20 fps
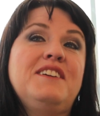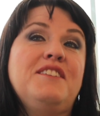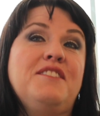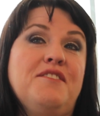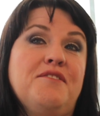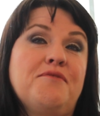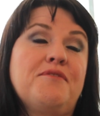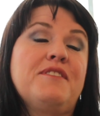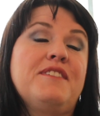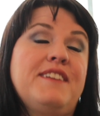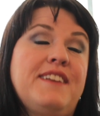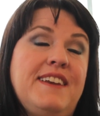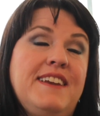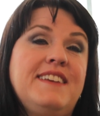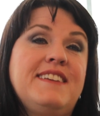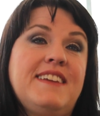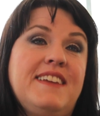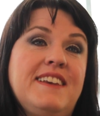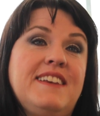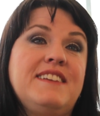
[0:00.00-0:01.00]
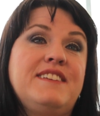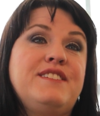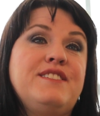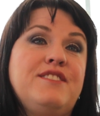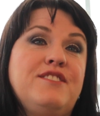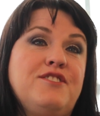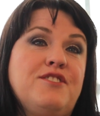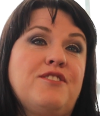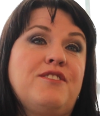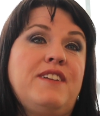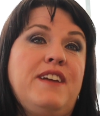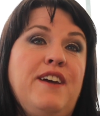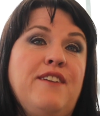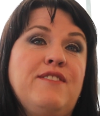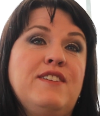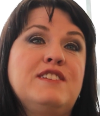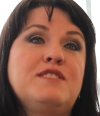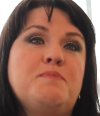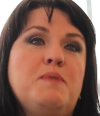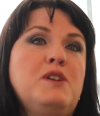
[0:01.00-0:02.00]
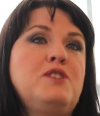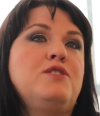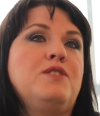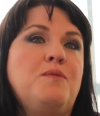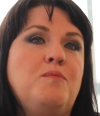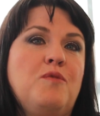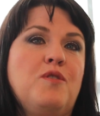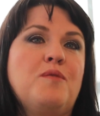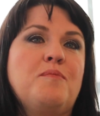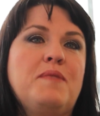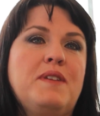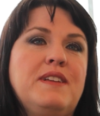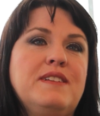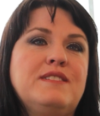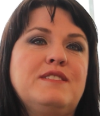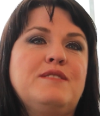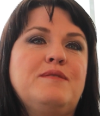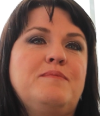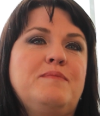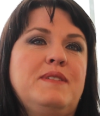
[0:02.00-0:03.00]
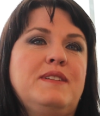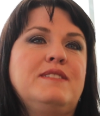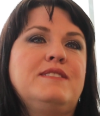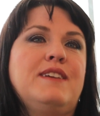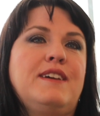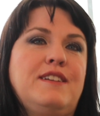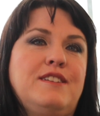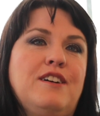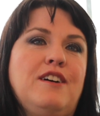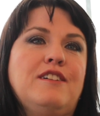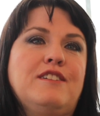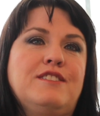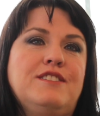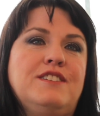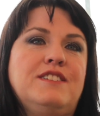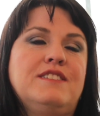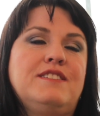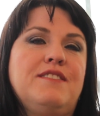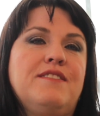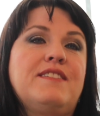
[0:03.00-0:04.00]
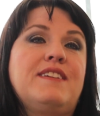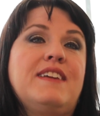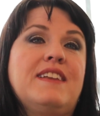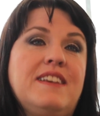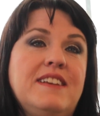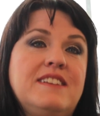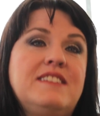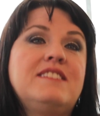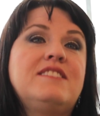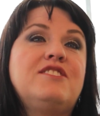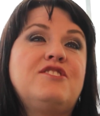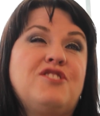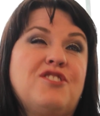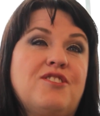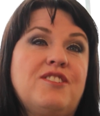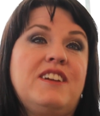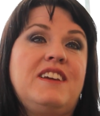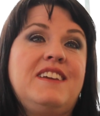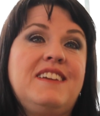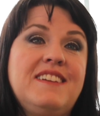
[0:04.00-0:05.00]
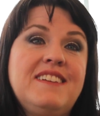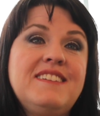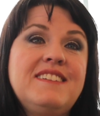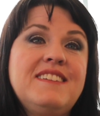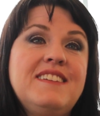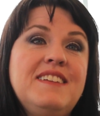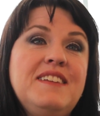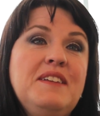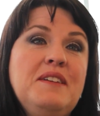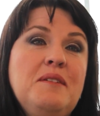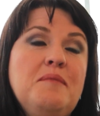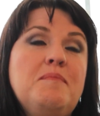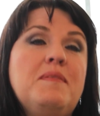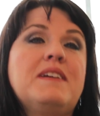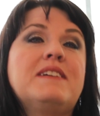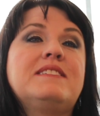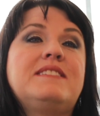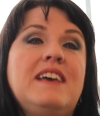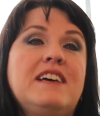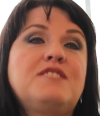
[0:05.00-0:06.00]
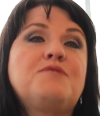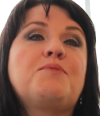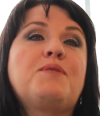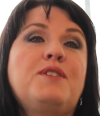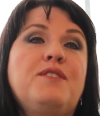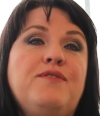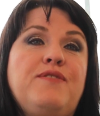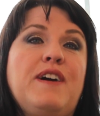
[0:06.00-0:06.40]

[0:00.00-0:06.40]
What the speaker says: You really need to get into the dirty of it, especially Mormonism and Scientology stuff. Get into the dirty, because that's where you'll